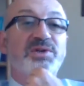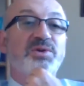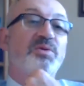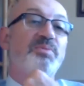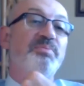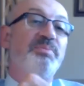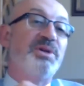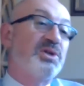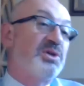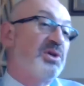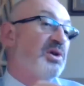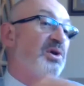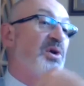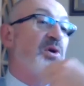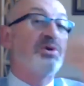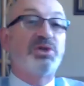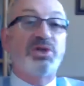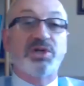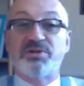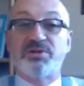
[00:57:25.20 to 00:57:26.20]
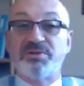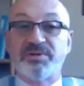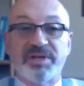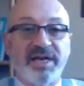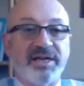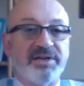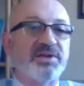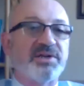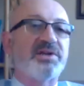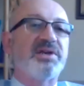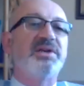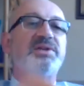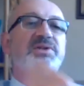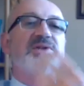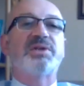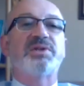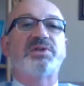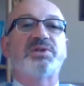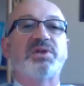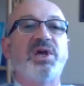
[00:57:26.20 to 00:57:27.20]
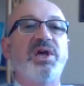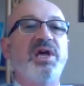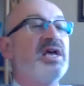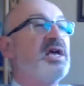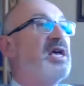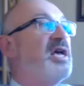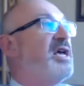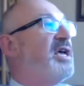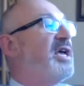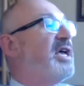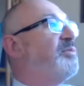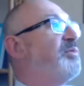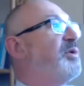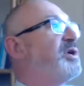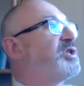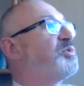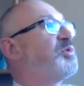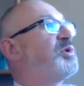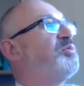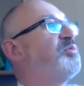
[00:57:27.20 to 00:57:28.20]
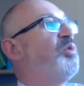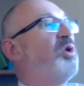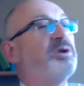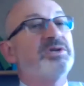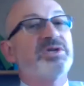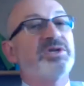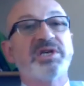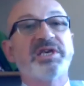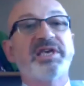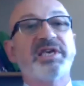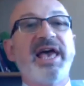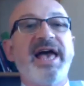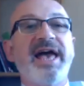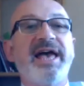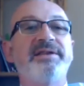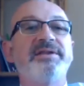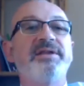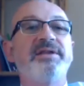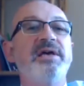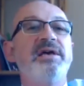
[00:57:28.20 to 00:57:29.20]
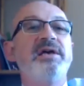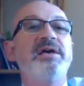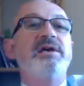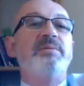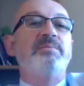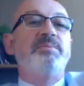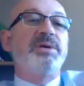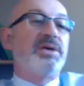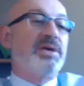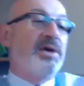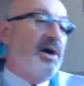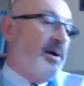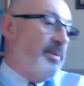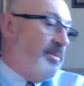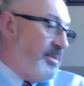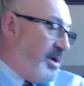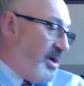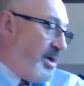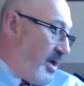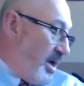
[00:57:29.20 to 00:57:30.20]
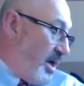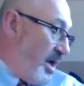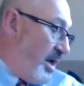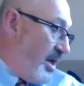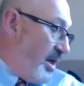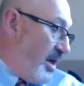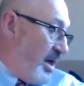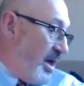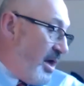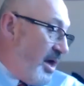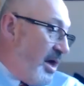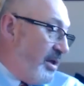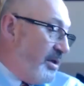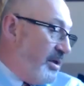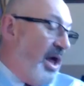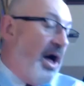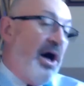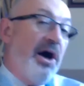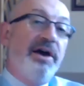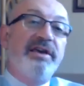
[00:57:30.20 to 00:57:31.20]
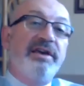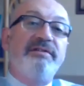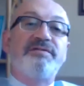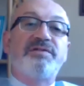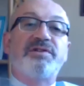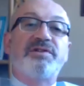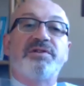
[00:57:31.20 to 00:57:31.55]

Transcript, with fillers: or mystagogical catechesis, in which we once again become uh, alive to